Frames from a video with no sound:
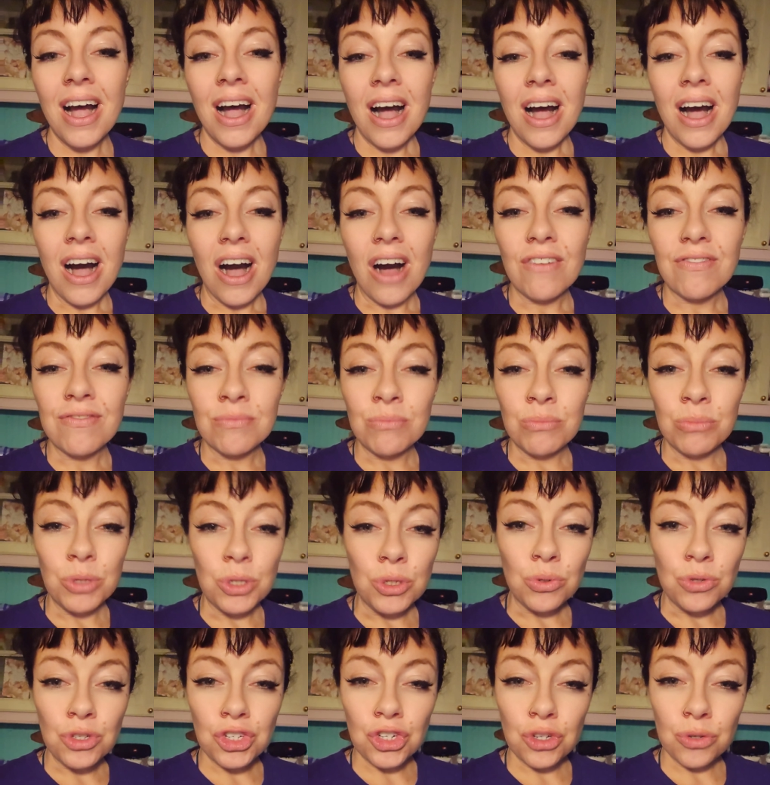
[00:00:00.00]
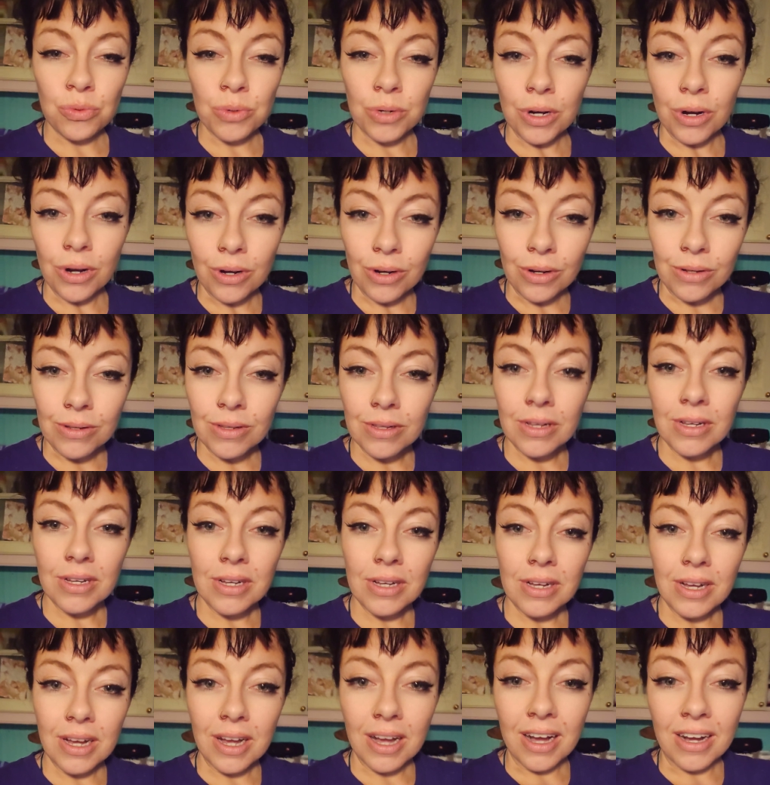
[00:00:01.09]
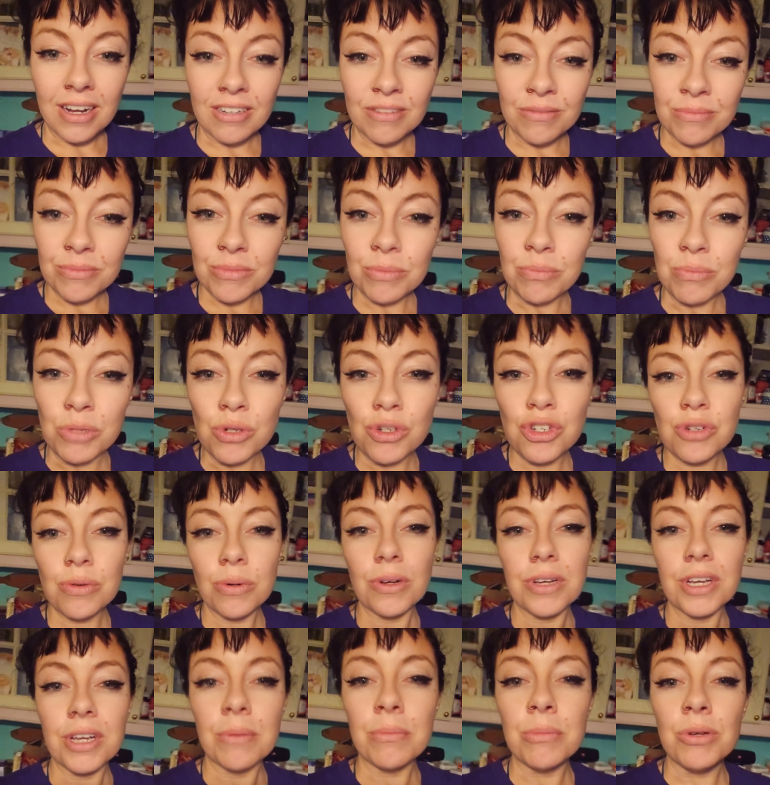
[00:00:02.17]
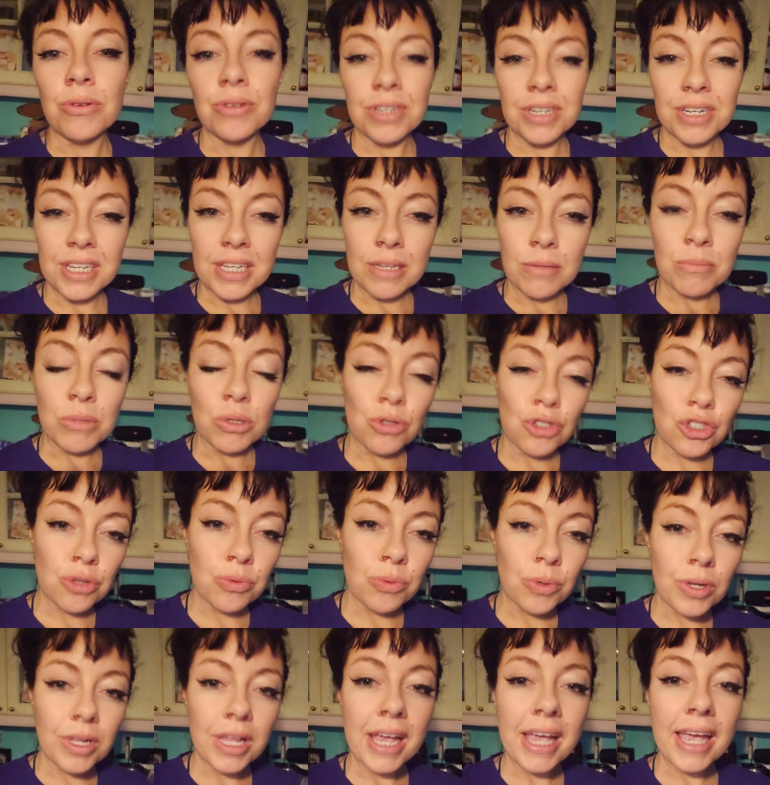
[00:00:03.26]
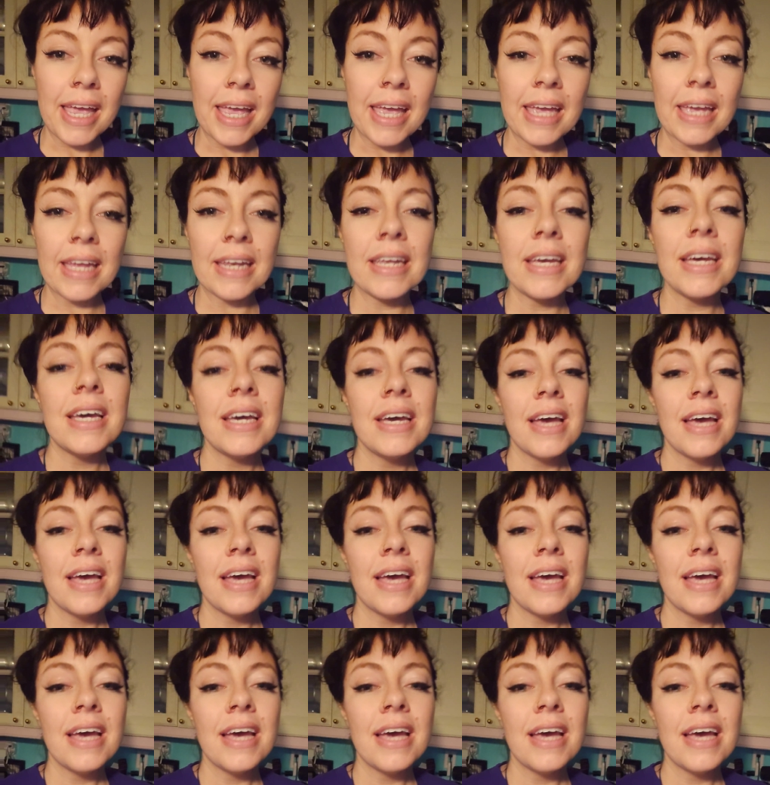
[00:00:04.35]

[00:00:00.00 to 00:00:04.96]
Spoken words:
of mutual community, mutual aid.